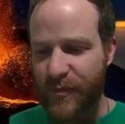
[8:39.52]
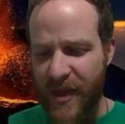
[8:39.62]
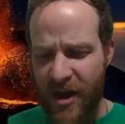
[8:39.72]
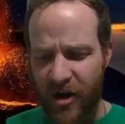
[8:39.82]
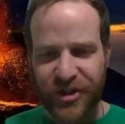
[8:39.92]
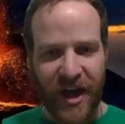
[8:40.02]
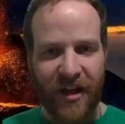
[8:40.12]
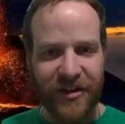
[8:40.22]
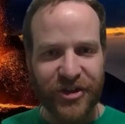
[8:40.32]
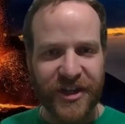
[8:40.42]
and our
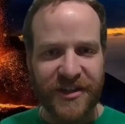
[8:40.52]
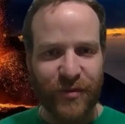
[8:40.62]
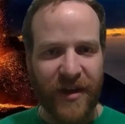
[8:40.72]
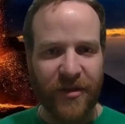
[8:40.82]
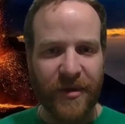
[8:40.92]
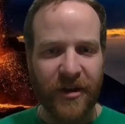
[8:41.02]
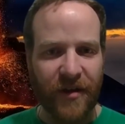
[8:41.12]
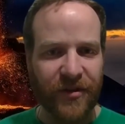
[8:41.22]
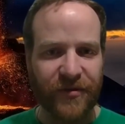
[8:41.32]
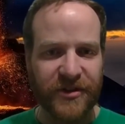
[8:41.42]
geologist right in the middle
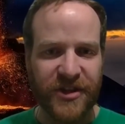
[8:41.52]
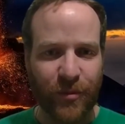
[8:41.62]
of it for some